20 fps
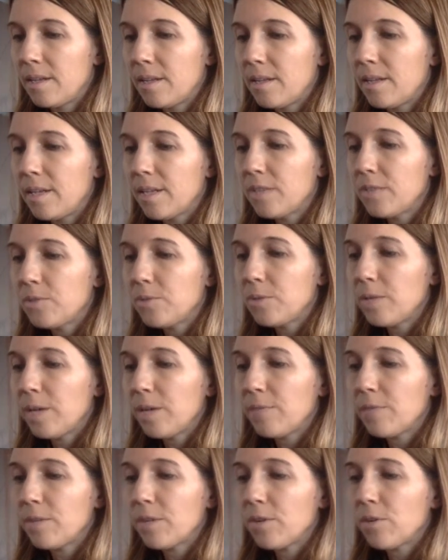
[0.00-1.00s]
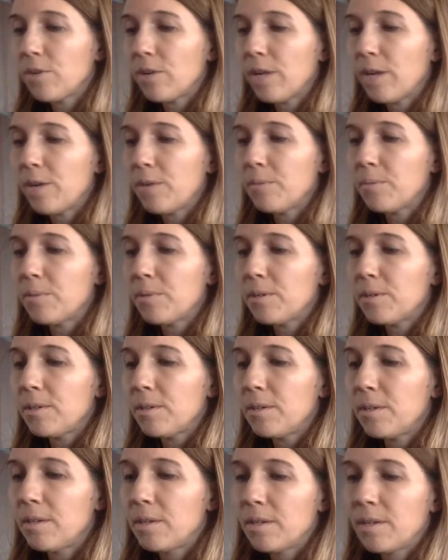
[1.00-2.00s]
Next we have the crown pull.
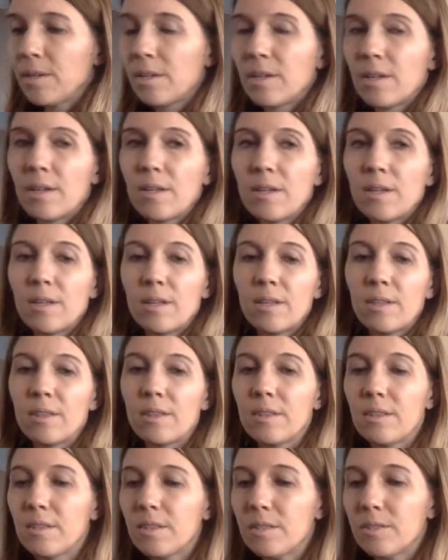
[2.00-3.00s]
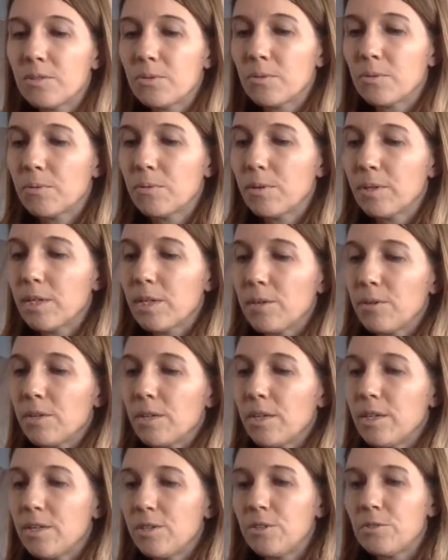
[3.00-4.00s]
This one we're
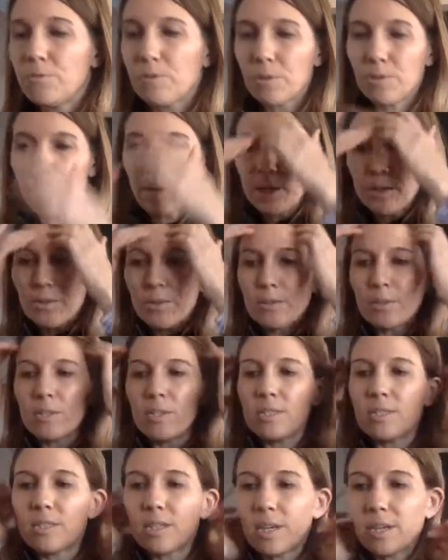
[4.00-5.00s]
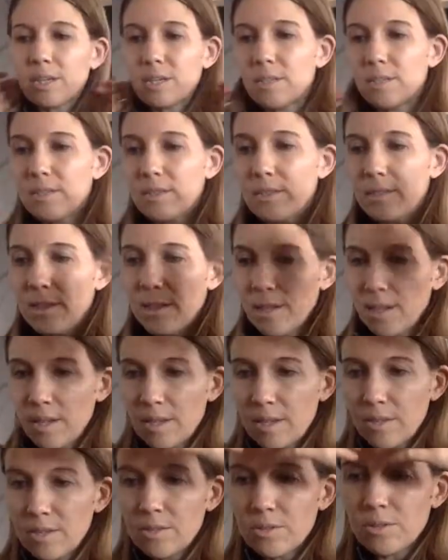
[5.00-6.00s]
going to do for about 30 seconds.
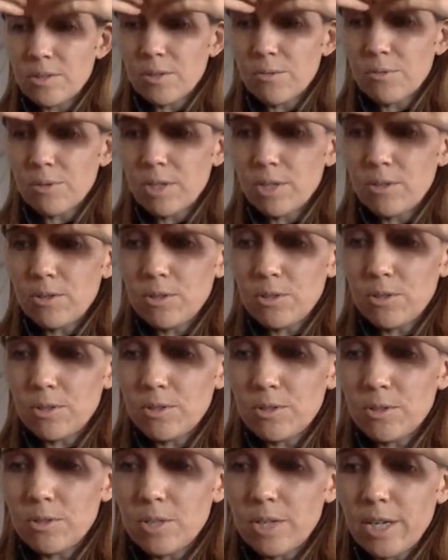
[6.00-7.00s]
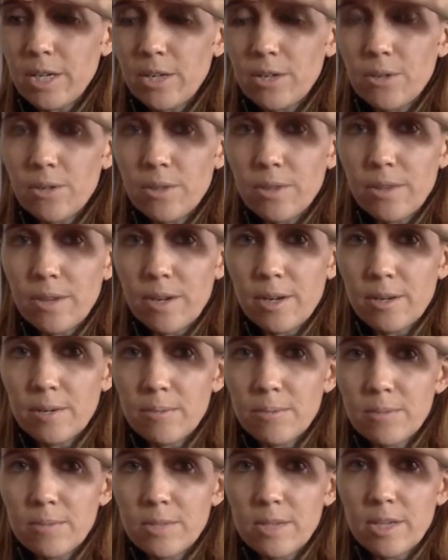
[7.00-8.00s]
So what you do is you take your
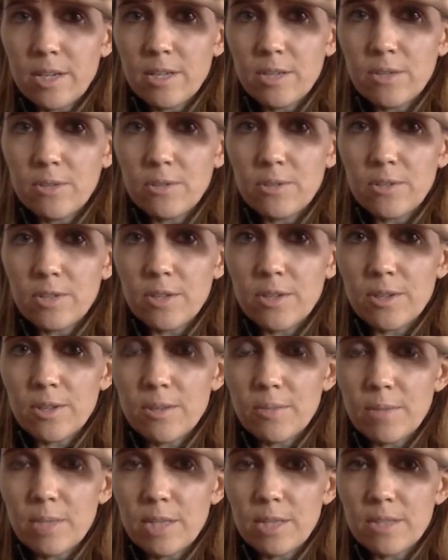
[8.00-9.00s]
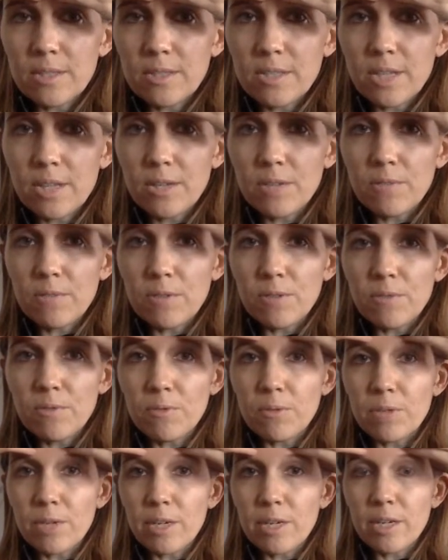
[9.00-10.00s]
thumbs and you start them at the center of your
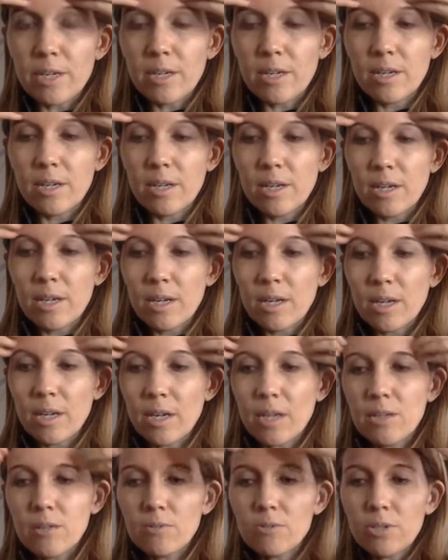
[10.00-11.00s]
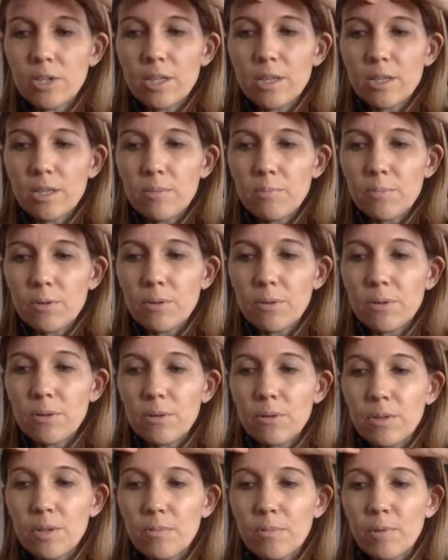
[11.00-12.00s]
forehead and you gently
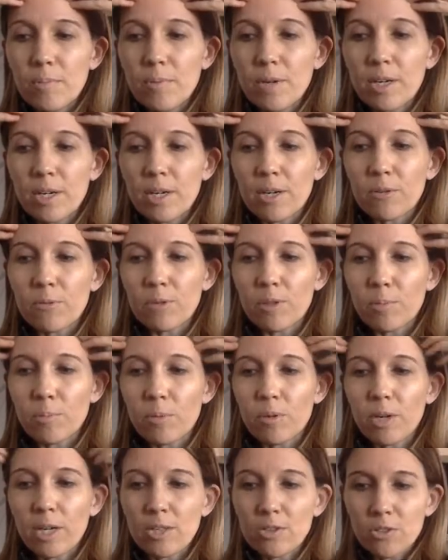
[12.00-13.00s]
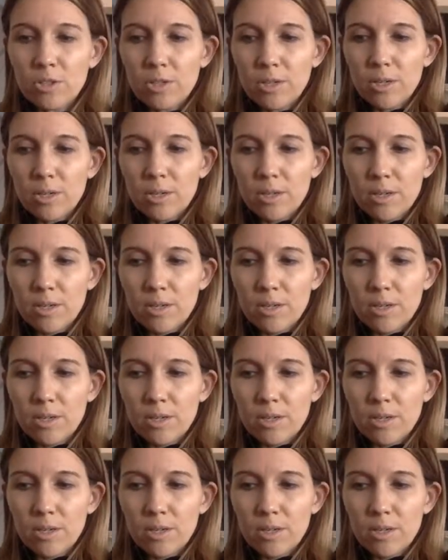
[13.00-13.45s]
pull them apart with pressure,